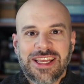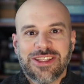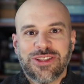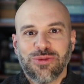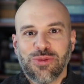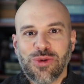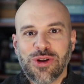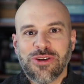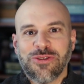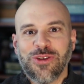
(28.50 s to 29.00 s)
It's
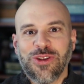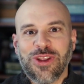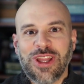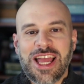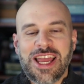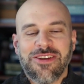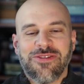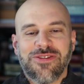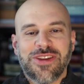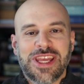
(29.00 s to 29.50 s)
A Wonderful
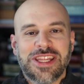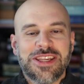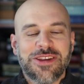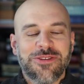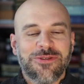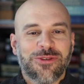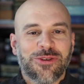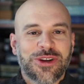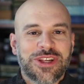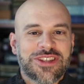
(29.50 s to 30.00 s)
Life,
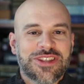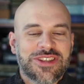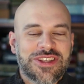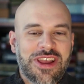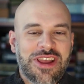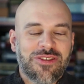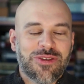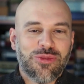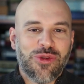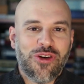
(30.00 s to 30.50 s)

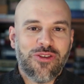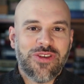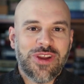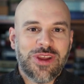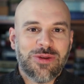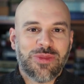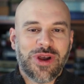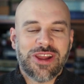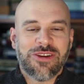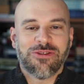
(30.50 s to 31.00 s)
1947
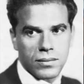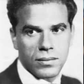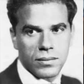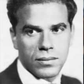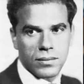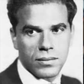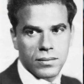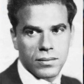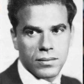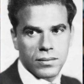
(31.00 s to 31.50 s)
movie by
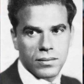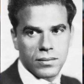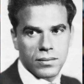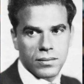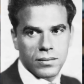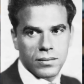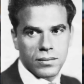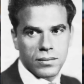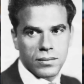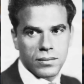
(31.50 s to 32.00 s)
Frank
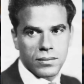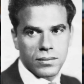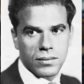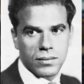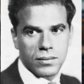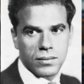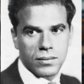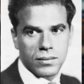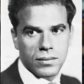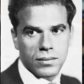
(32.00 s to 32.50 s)
Capra,
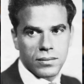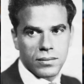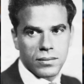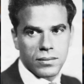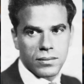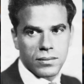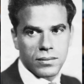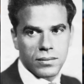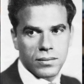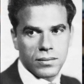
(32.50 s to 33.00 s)
famous
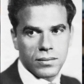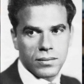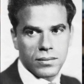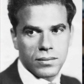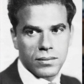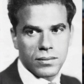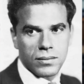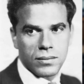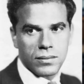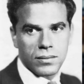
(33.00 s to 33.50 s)
Hollywood
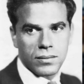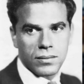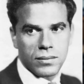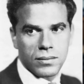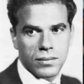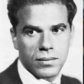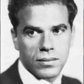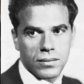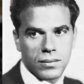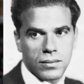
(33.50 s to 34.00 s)
director by this
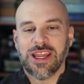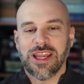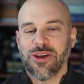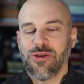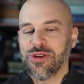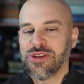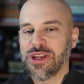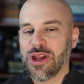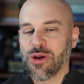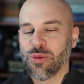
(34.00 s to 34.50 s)
point,
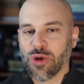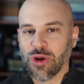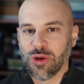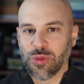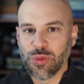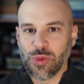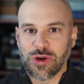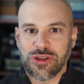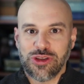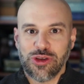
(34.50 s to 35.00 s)
who had done
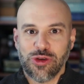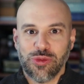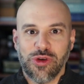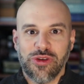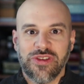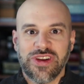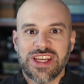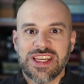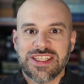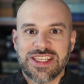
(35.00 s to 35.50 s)
World War II
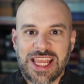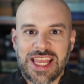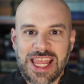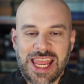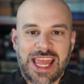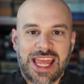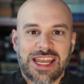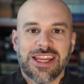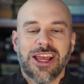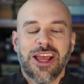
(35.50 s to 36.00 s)
movies,
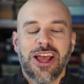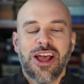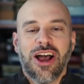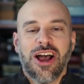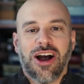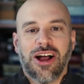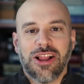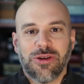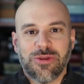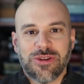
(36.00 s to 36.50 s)
and
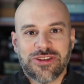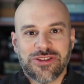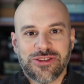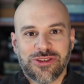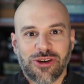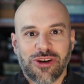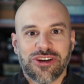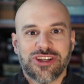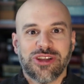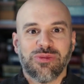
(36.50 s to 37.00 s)
Hollywood
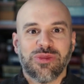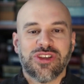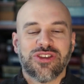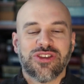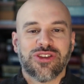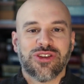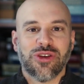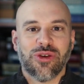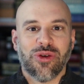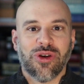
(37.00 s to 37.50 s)
star Jimmy
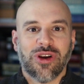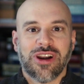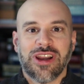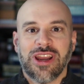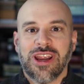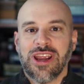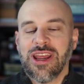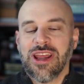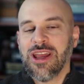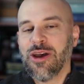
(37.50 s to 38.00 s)

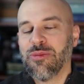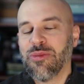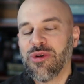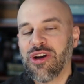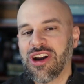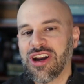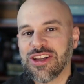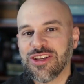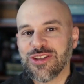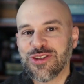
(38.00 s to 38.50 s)
Stewart,
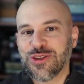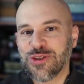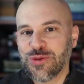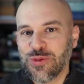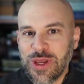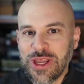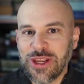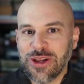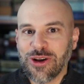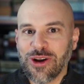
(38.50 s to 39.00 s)
America's
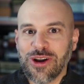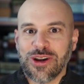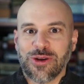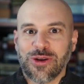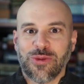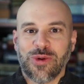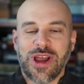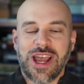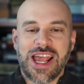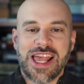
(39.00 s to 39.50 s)
sweetheart in
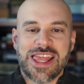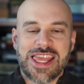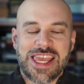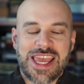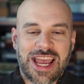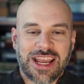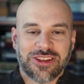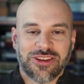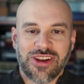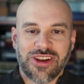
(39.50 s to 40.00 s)
a way, the
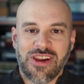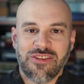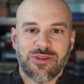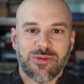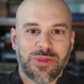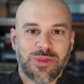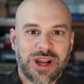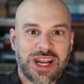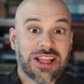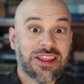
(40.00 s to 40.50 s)
actor
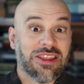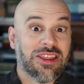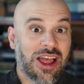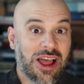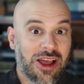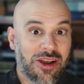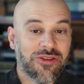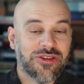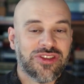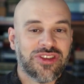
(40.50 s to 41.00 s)
everybody
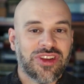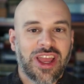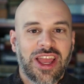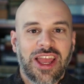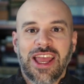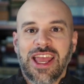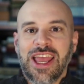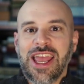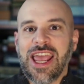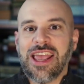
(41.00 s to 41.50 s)
loves.
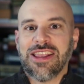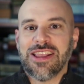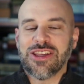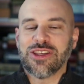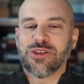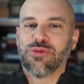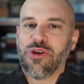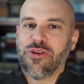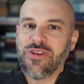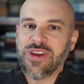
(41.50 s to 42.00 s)
And
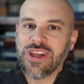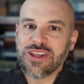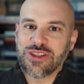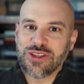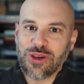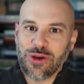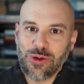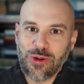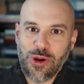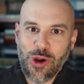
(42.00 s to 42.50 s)
this movie is
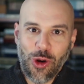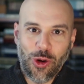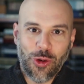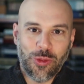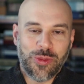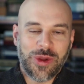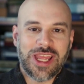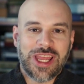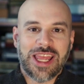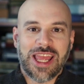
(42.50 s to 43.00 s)
so
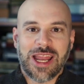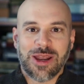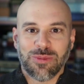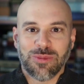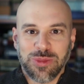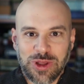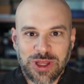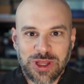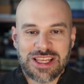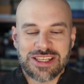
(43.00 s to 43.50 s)
homey
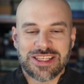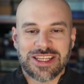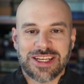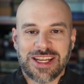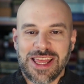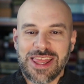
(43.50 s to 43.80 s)
and pleasant.